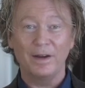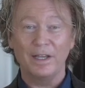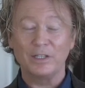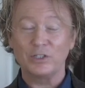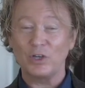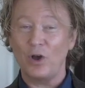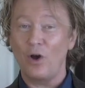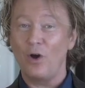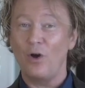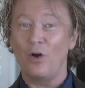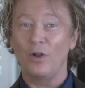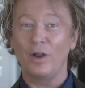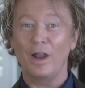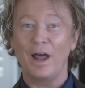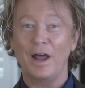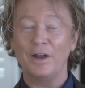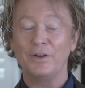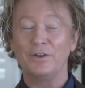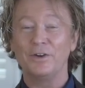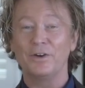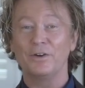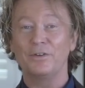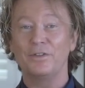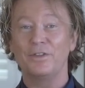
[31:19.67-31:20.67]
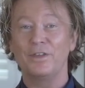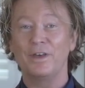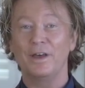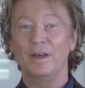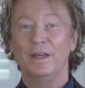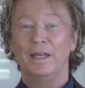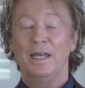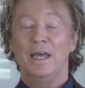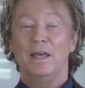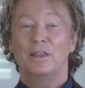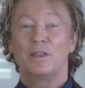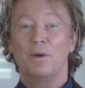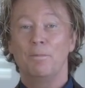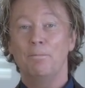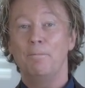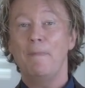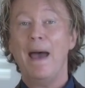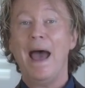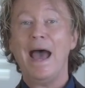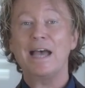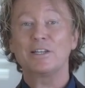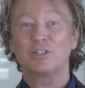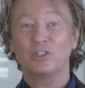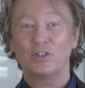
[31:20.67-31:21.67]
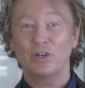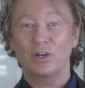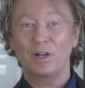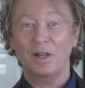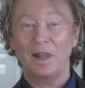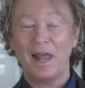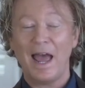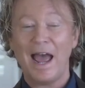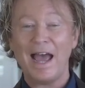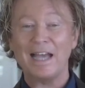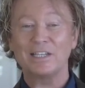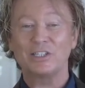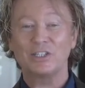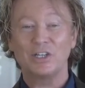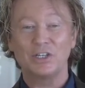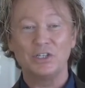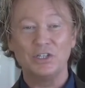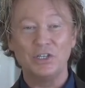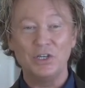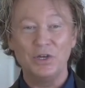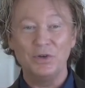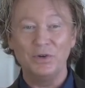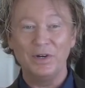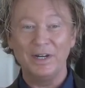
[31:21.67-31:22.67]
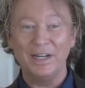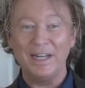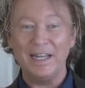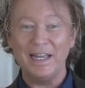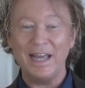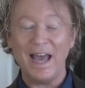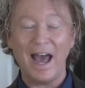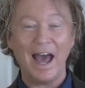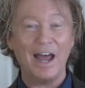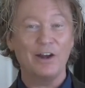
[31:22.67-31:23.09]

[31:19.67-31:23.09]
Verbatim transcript: It's all under the, the master class on Unity.